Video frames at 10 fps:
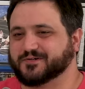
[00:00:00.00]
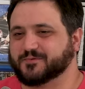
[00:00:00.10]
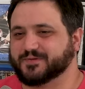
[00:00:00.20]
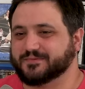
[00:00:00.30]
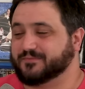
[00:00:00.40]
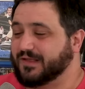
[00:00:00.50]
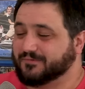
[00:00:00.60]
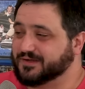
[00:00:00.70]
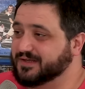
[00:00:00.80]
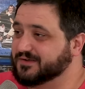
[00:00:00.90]
to open. While
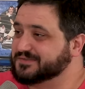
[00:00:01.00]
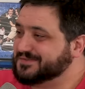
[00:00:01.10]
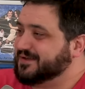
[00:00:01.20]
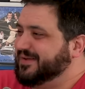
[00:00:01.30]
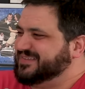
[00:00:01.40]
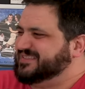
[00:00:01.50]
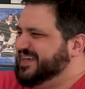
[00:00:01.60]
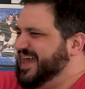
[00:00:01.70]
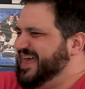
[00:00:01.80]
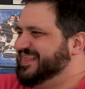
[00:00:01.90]
we're here, let's talk about
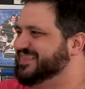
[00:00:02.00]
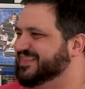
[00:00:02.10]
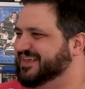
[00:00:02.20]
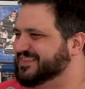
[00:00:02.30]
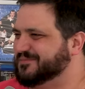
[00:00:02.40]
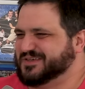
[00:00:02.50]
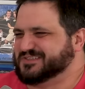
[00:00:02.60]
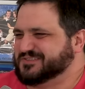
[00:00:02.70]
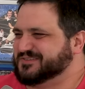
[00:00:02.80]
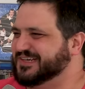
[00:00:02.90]
death and, like, the
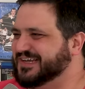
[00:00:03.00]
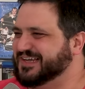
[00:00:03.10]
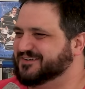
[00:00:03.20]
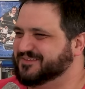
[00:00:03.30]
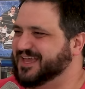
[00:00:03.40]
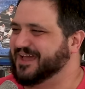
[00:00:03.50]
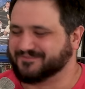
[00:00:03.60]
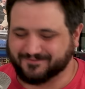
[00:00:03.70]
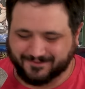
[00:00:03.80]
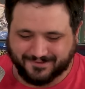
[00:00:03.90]
mystery of the
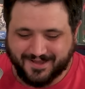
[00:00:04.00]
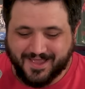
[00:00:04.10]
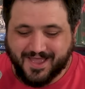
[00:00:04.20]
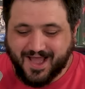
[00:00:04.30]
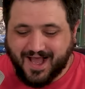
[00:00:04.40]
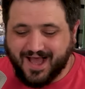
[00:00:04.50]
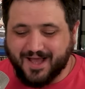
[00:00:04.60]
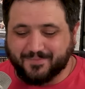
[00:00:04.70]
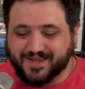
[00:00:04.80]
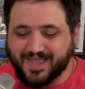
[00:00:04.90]
afterbirth.
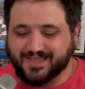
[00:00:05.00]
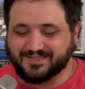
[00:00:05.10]
But, yeah,